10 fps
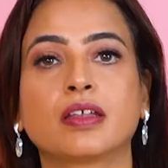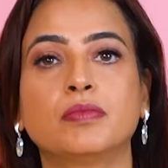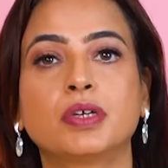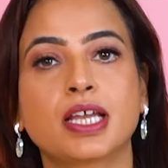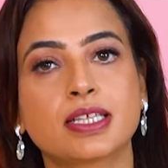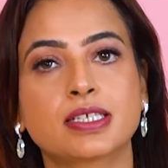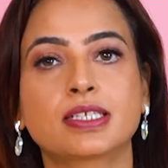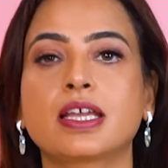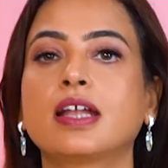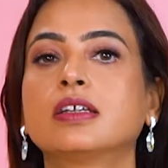But as a
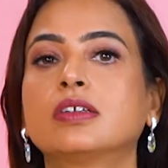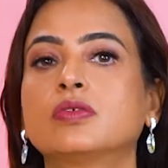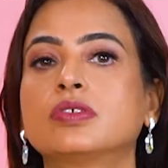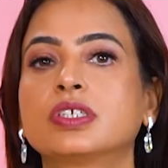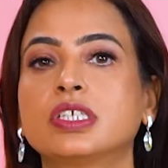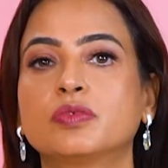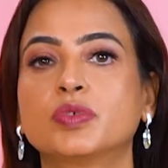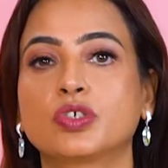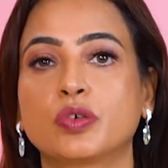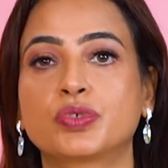standalone
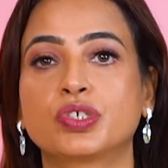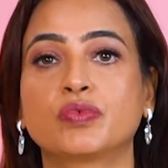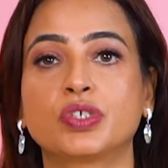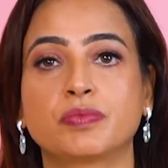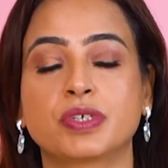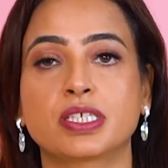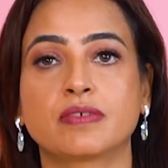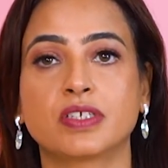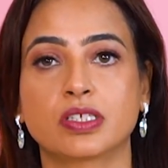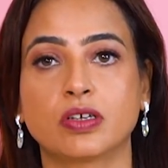treatment option for
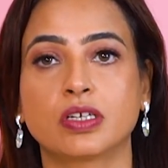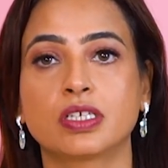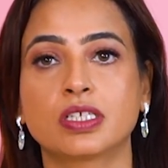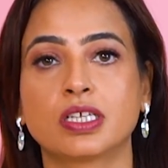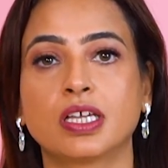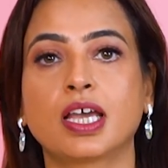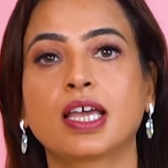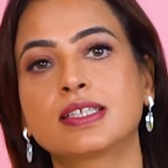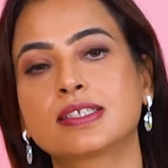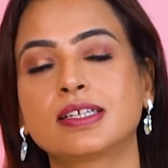depressive disorders,
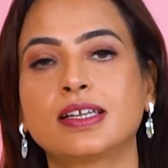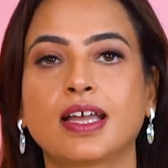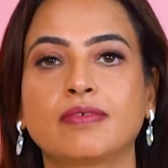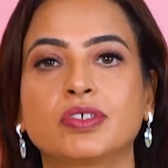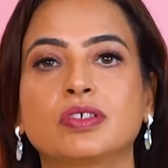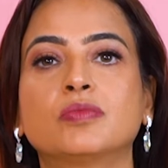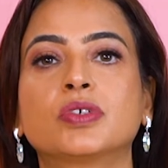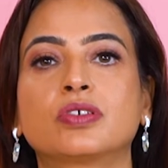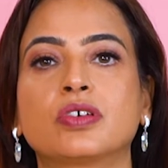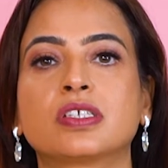I still have to come
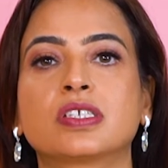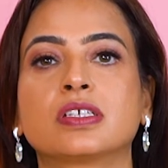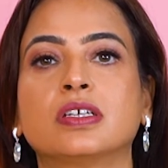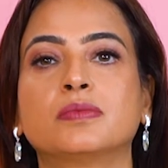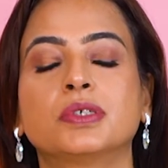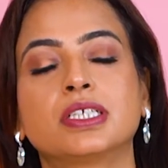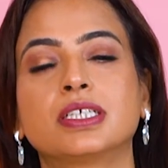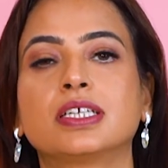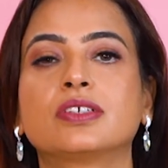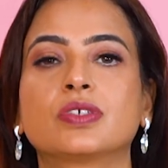across
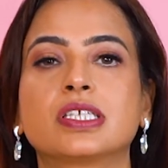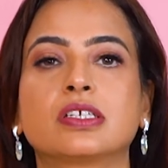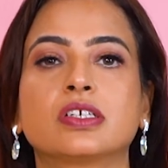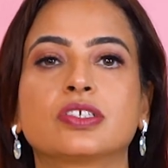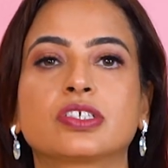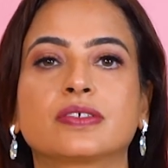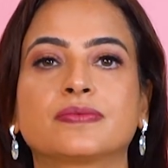pertinent research.